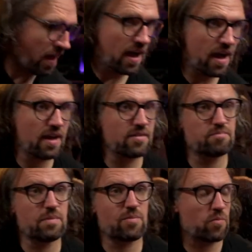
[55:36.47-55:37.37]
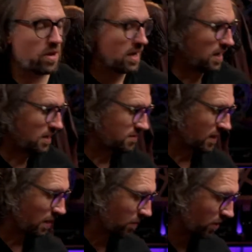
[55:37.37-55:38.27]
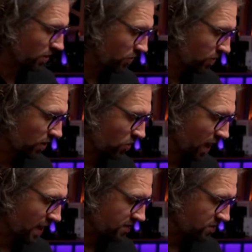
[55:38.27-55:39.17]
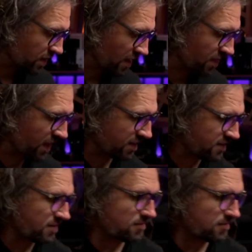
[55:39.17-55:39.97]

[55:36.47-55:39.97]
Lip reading: and maybe we dial up a low to low end, so we get this.